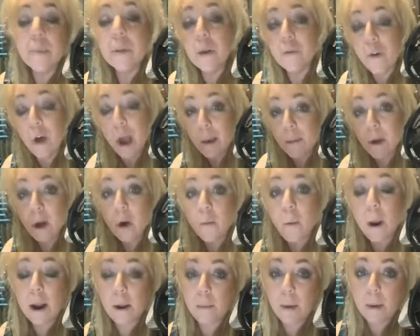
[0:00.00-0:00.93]
If I am going to
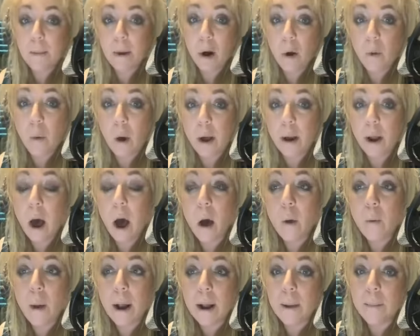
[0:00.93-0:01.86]
recommend marijuana,
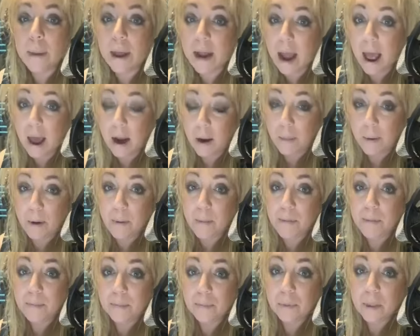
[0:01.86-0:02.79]
I'll recommend edible